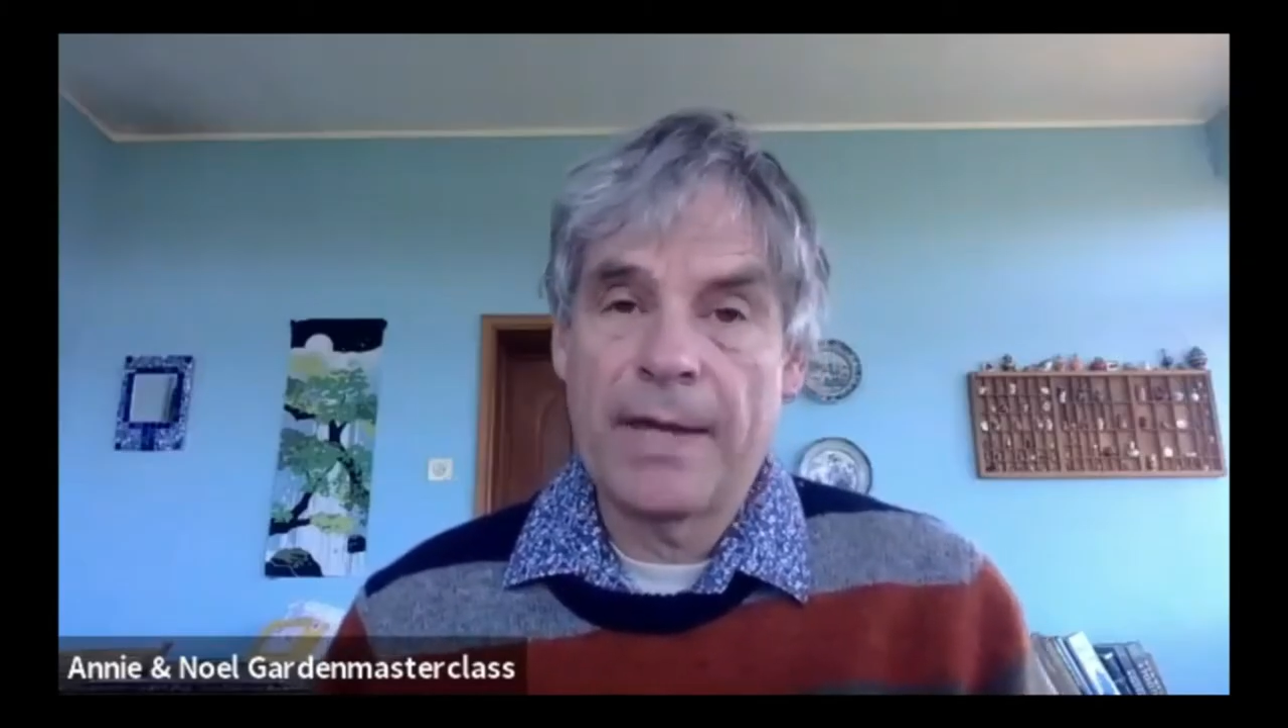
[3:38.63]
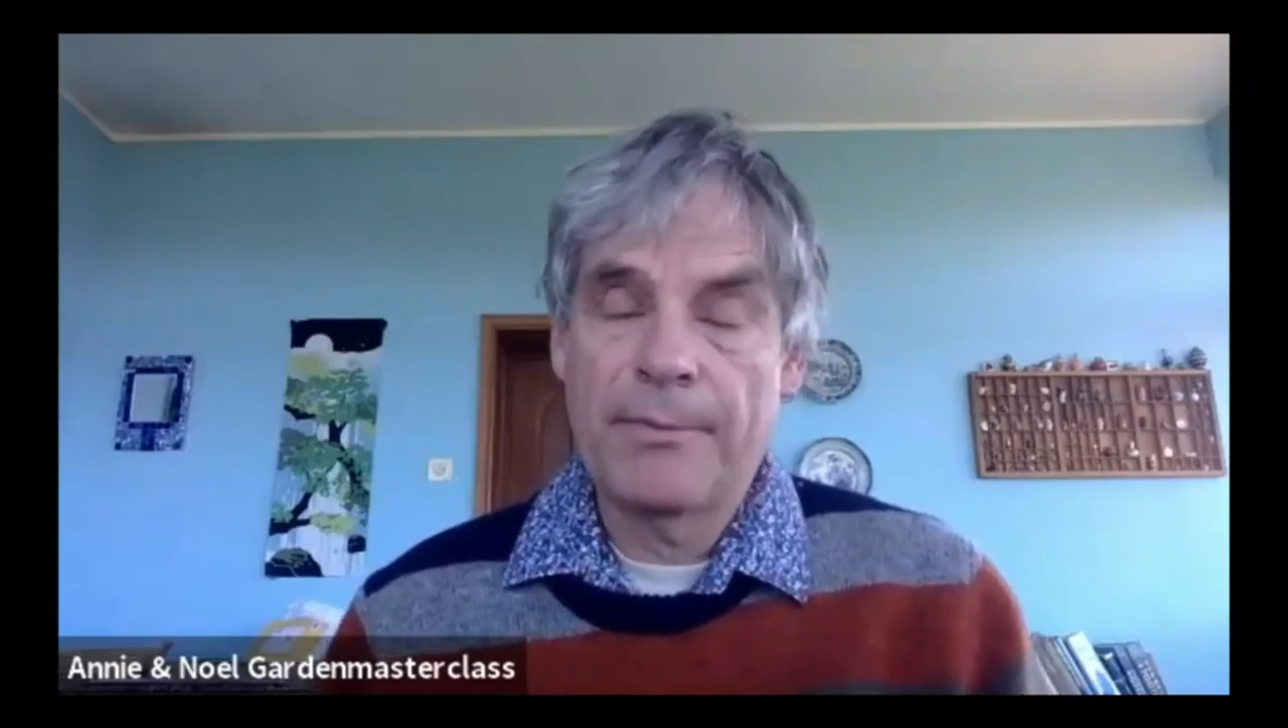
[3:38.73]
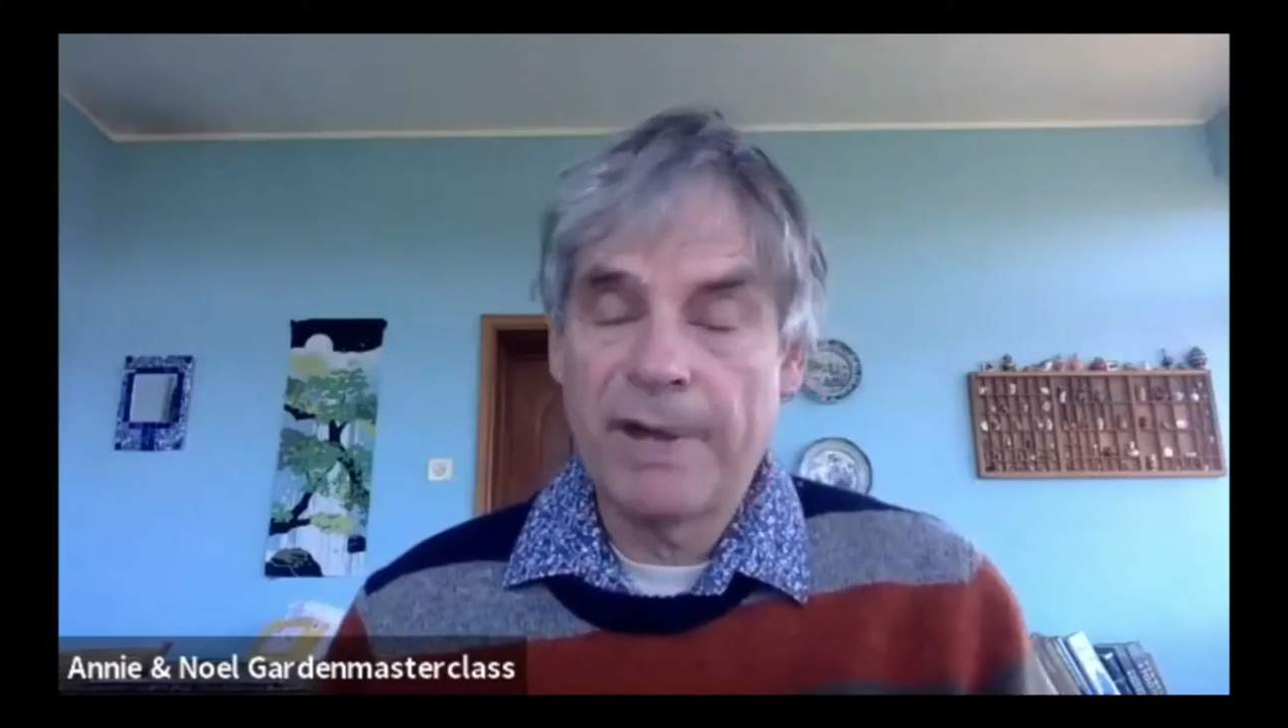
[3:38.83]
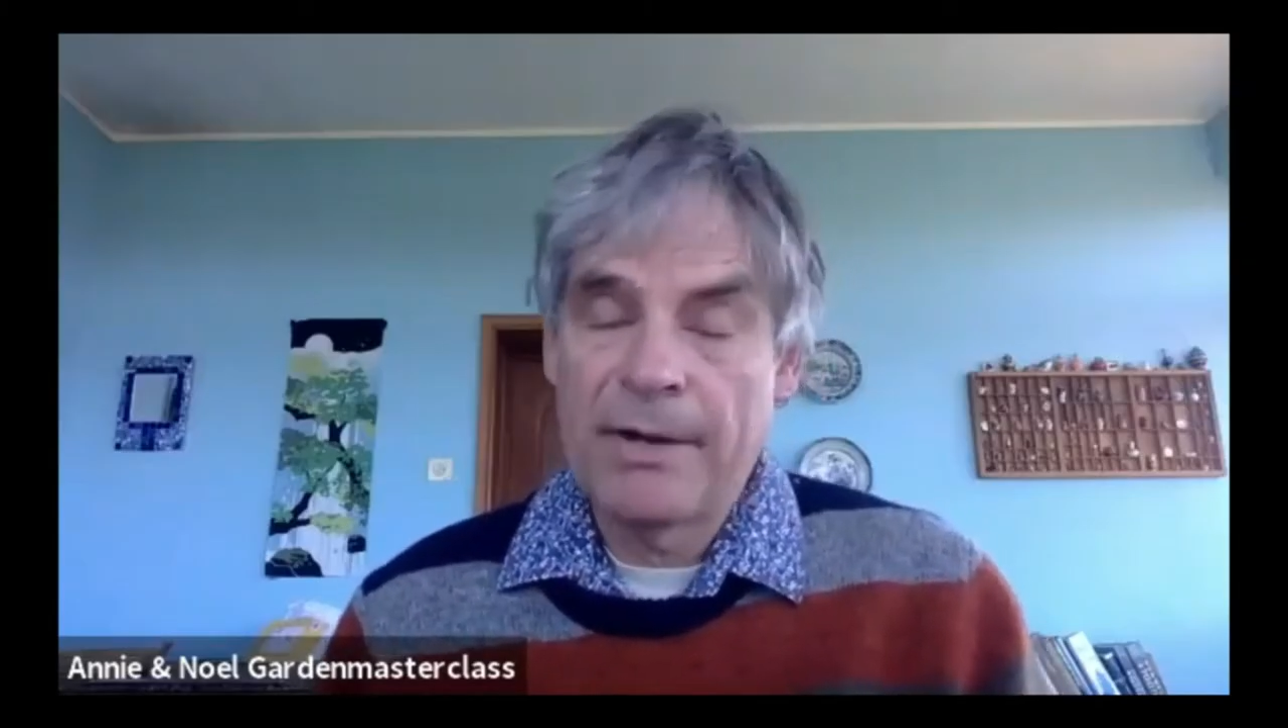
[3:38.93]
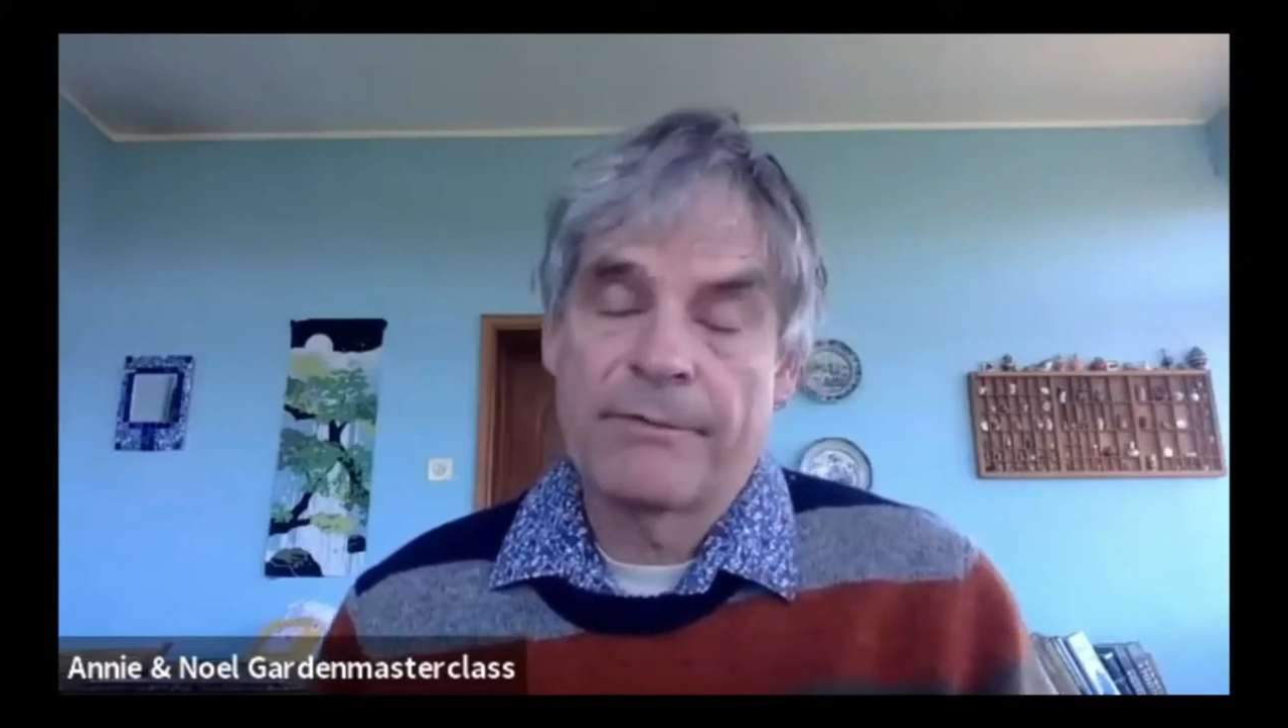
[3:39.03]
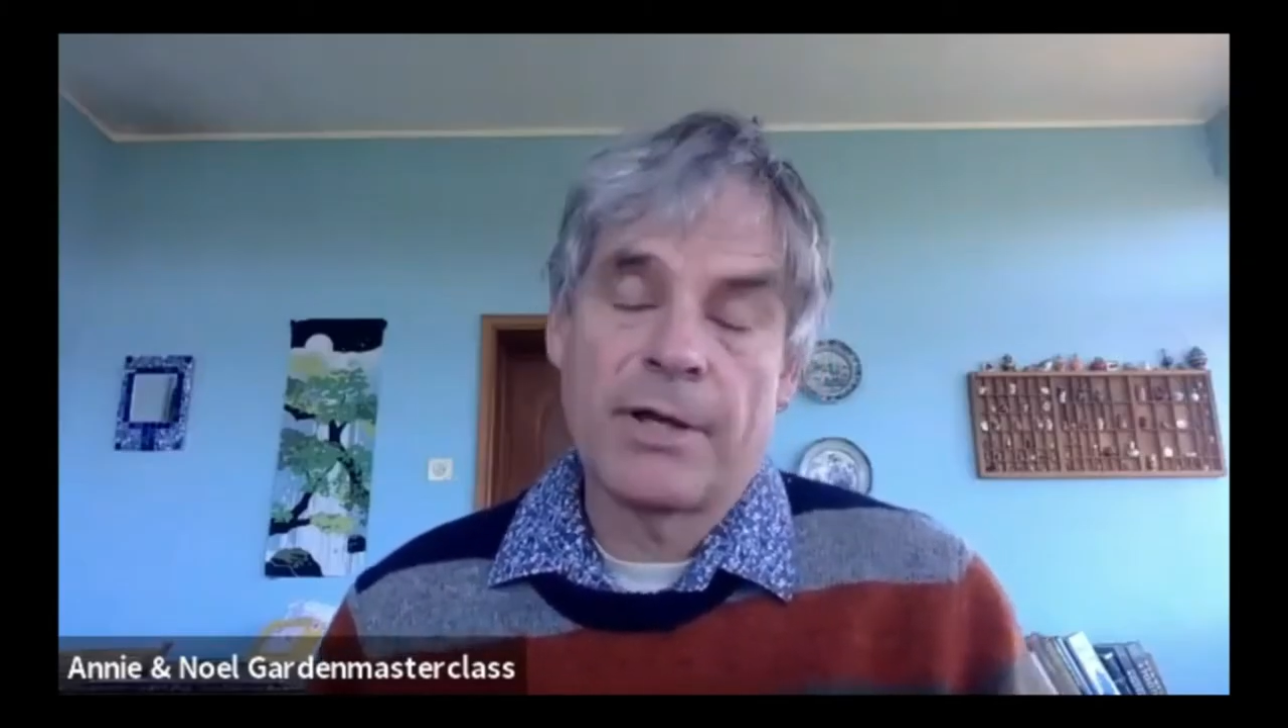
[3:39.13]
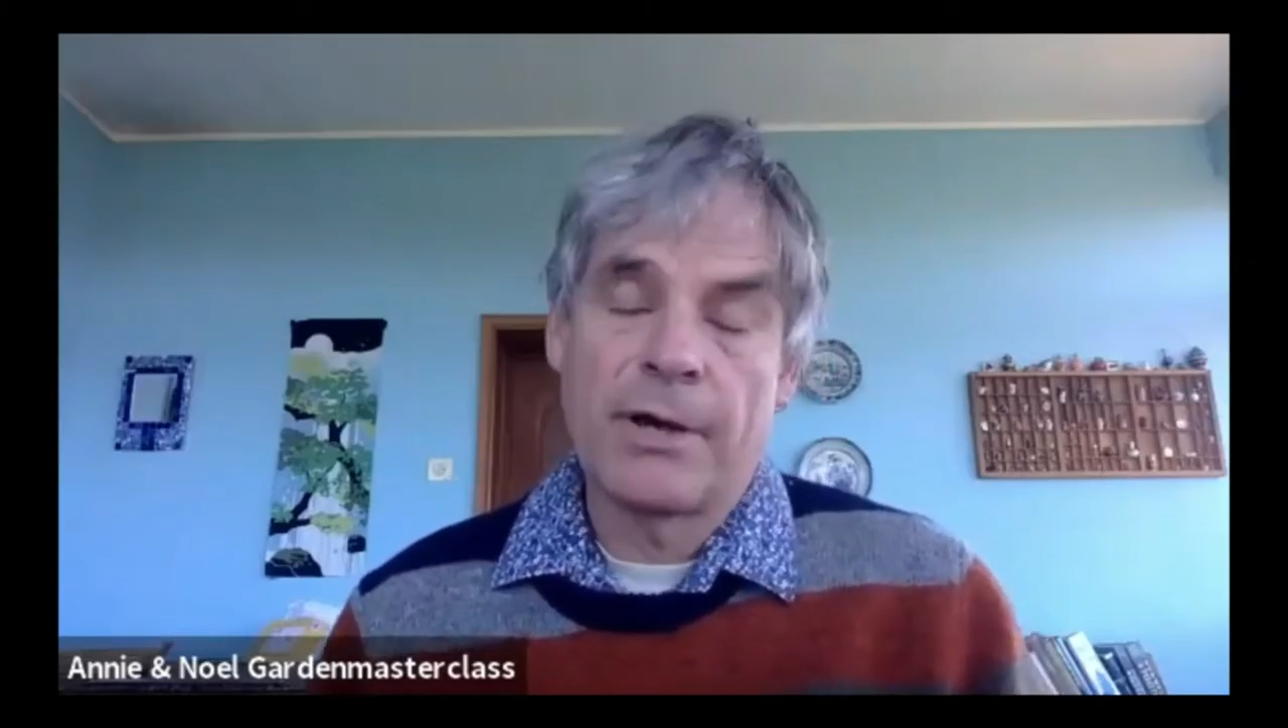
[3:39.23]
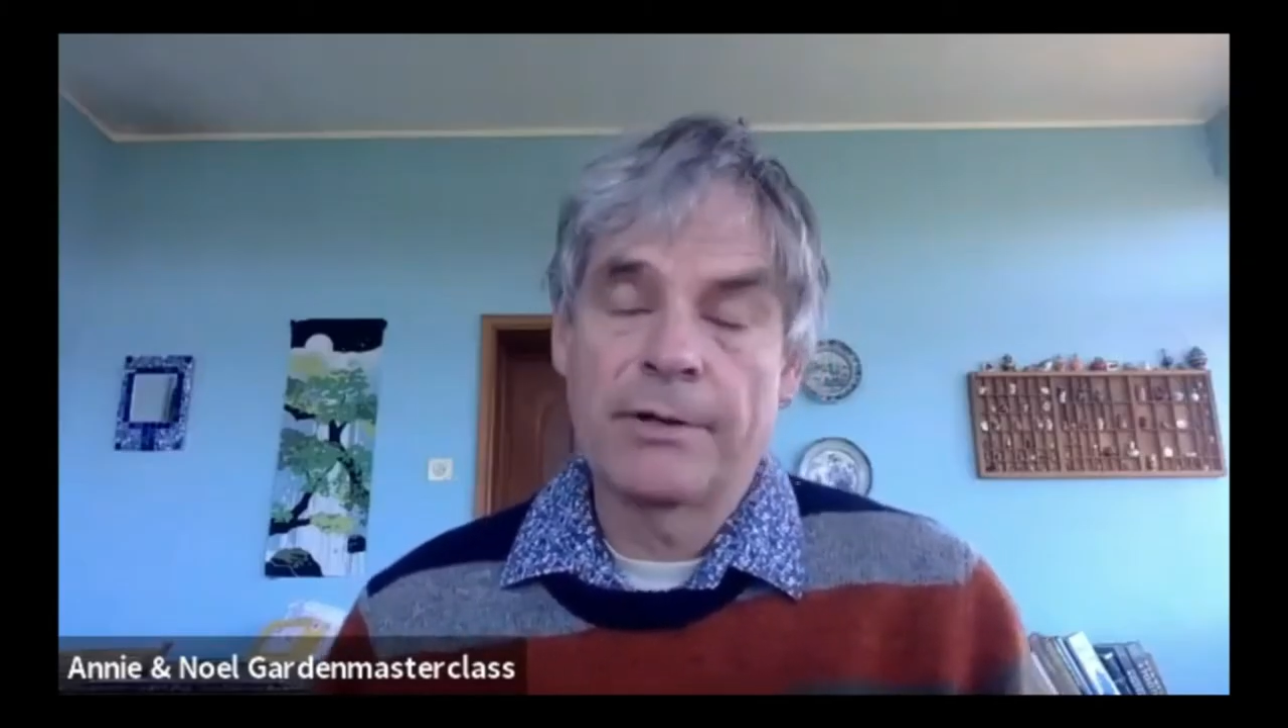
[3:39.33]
a private